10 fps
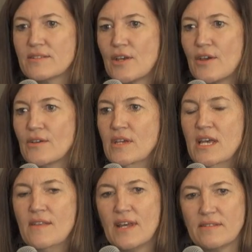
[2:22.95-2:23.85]
So
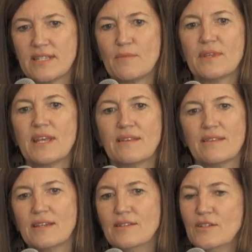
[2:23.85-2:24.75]
that's something
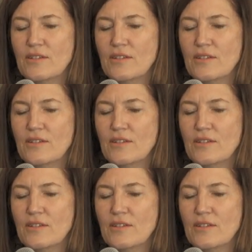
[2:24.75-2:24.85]
that